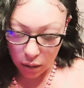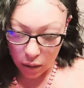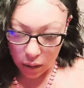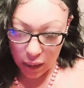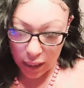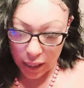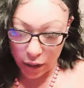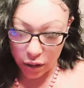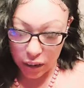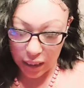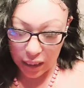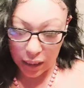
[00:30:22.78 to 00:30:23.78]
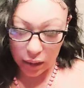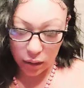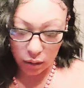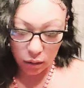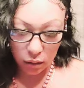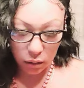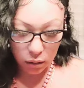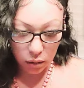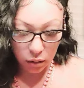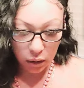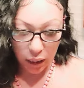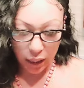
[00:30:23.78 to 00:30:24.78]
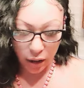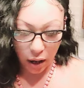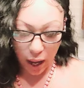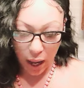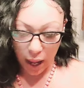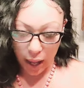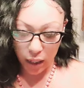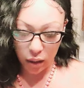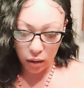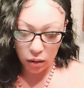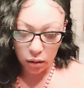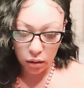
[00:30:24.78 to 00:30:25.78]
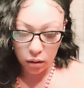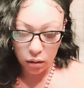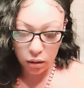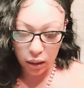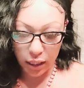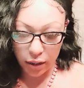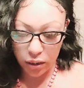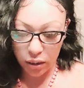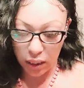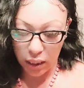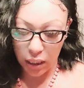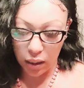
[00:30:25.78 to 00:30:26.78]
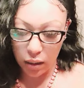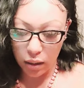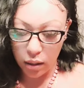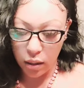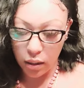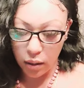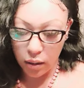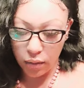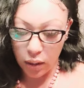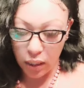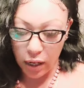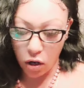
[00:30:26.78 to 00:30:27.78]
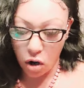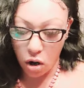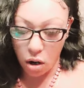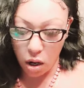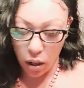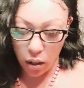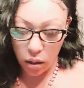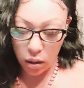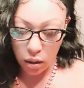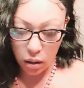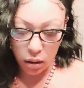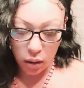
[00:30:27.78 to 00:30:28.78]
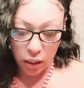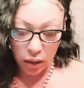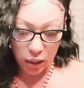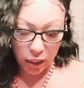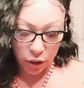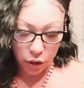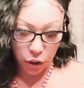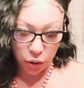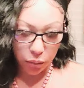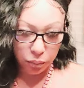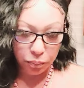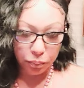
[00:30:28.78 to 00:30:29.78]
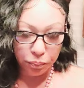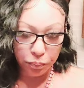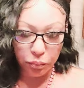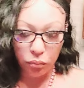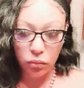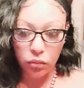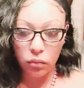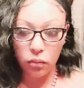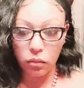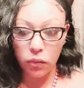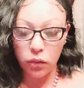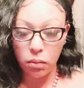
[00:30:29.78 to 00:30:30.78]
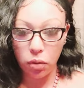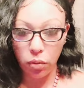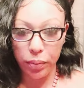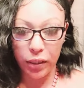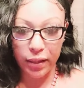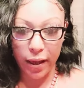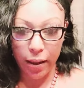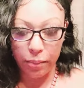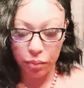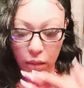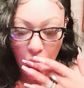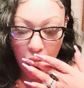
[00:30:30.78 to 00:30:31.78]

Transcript: The letter D the letter I, the letter C, the letter R, and the letter Q. Let me repeat that.